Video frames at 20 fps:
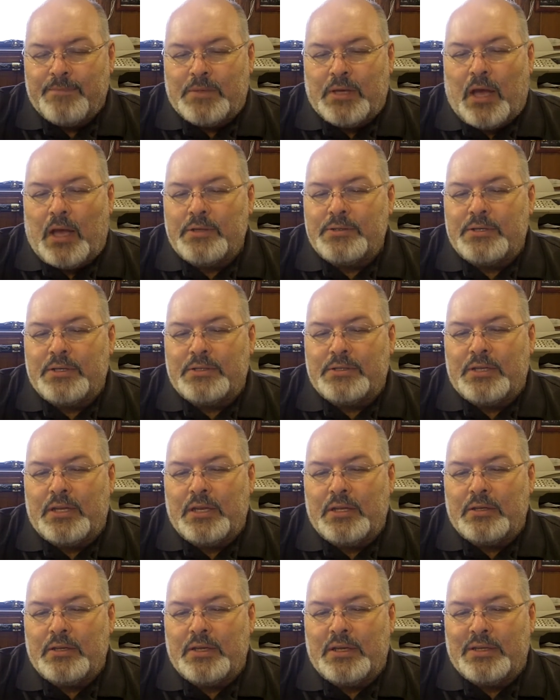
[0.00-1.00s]
Costas
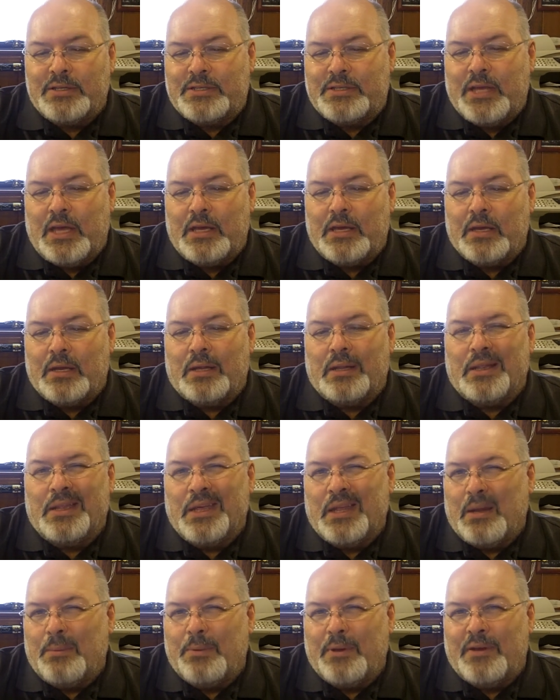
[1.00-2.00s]
is taking a
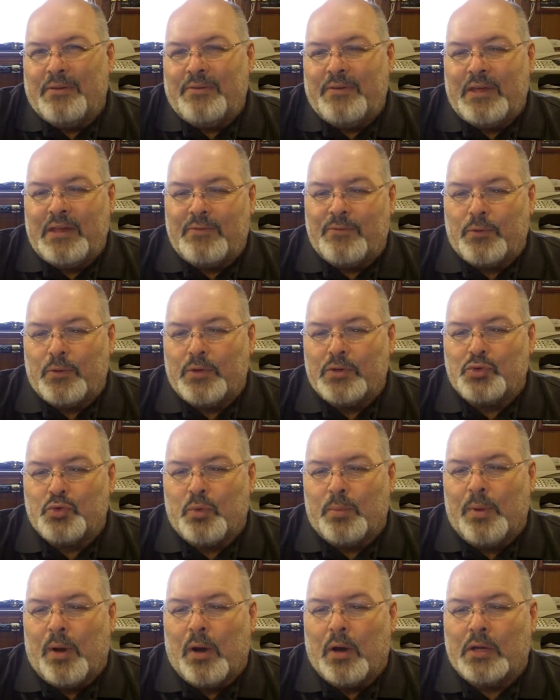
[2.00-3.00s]
little bit of heat for his
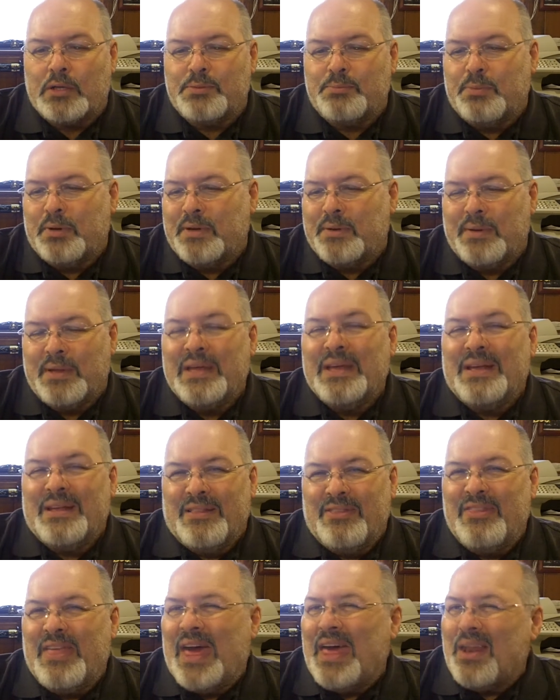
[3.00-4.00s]
remarks, but
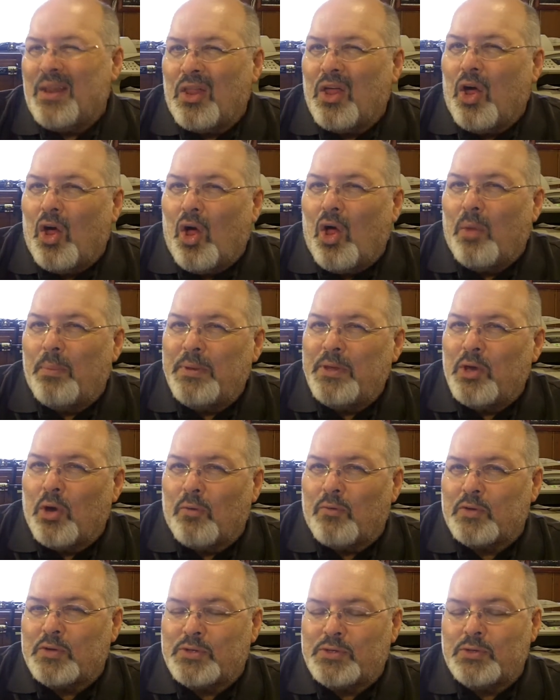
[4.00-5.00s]
that'll all be
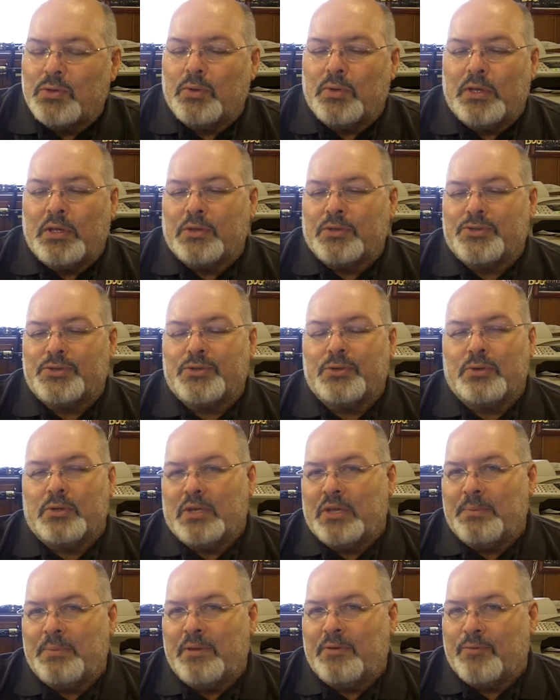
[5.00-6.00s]
over soon. He'll
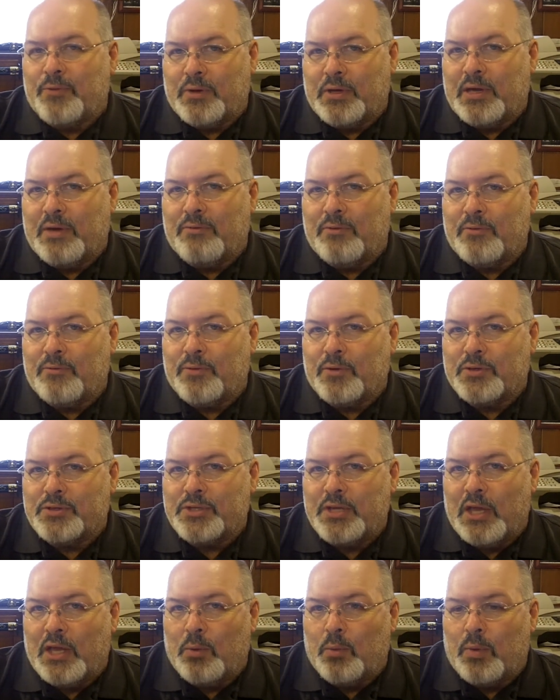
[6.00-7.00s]
certainly be forgiven for
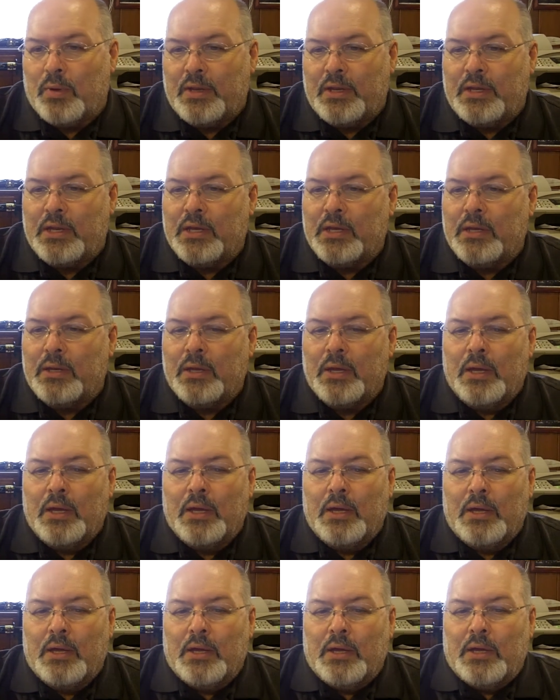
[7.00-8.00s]
saying what he did.
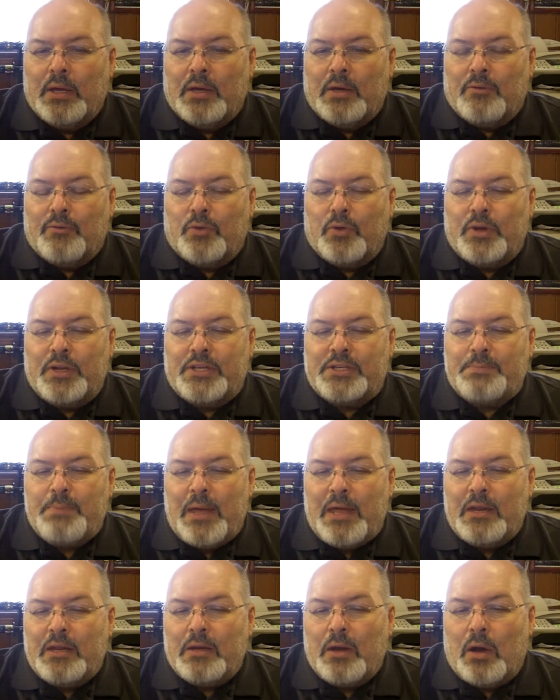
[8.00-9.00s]
For an
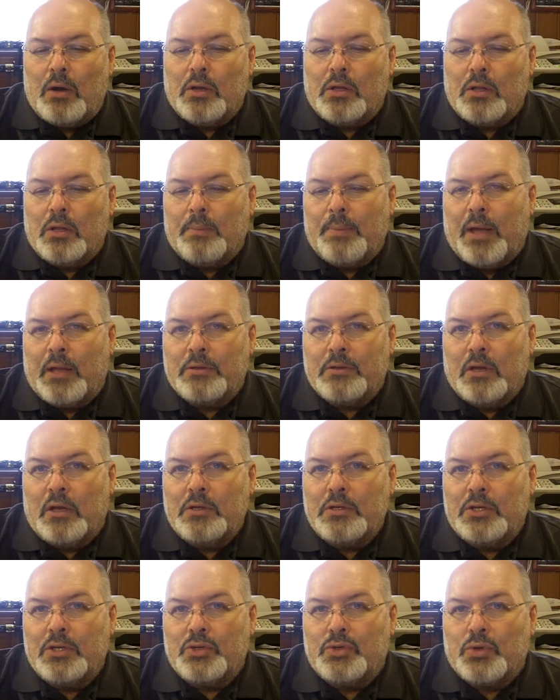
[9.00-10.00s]
expanded article about
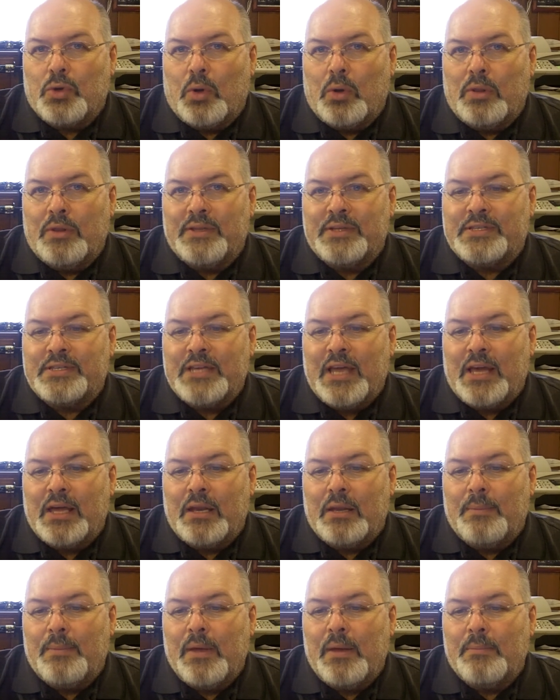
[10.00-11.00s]
gun control and the
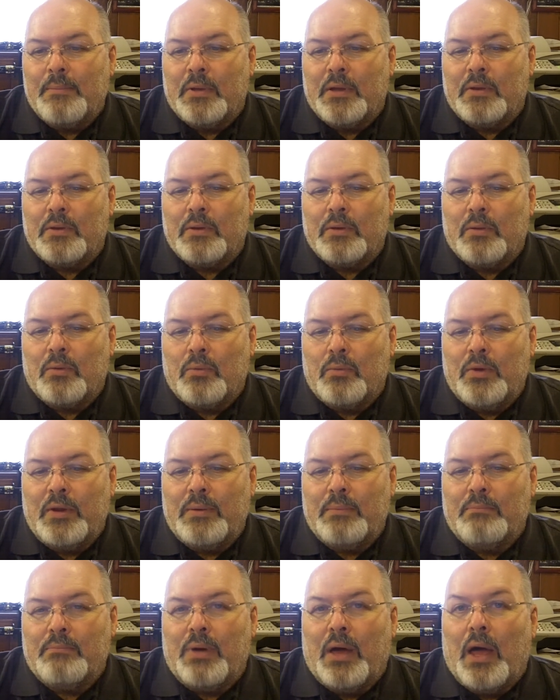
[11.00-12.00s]
Second Amendment,
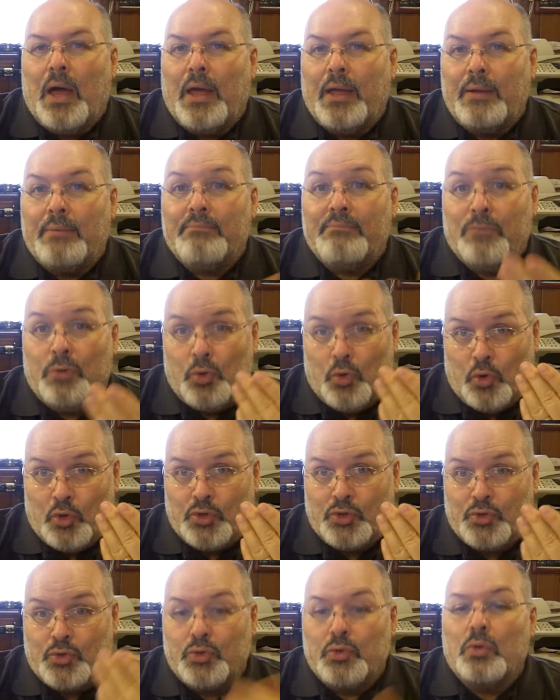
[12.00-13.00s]
written by
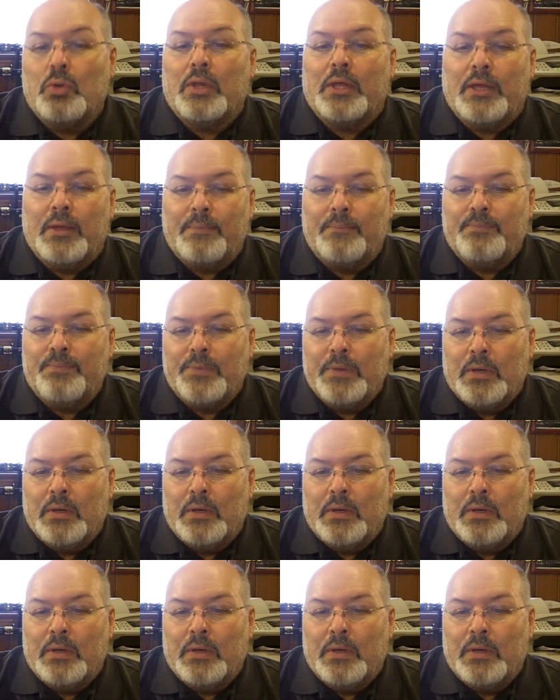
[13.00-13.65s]
yours truly,